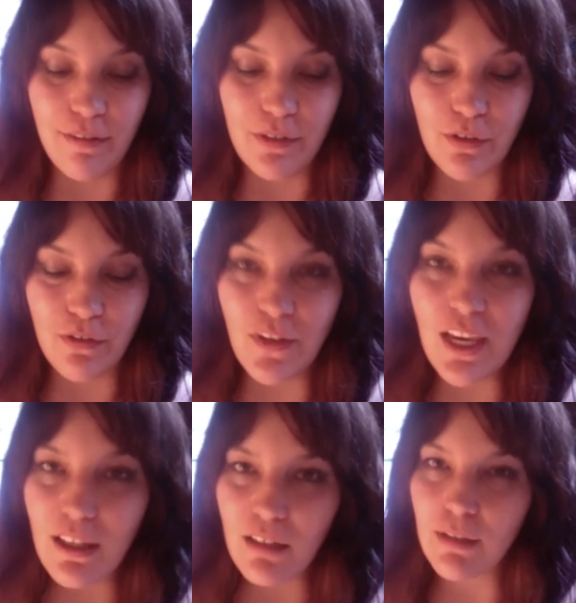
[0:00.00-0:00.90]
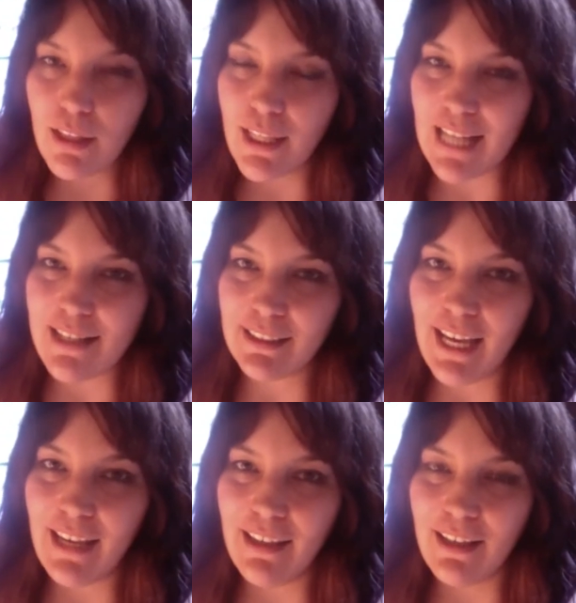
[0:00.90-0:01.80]
to feel what that's
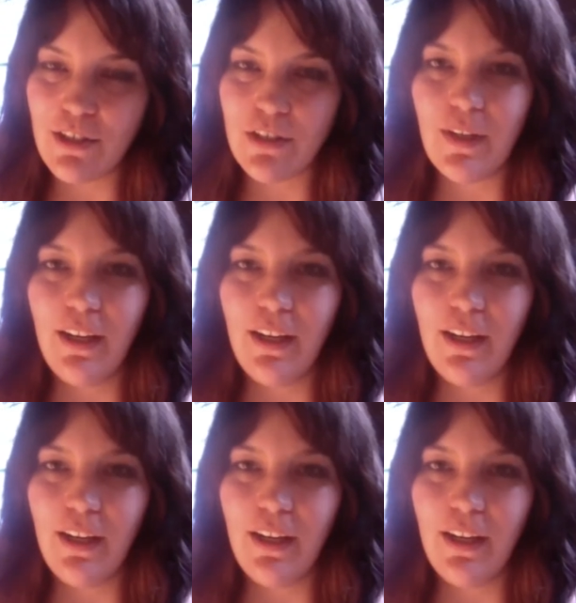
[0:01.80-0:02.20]
like and to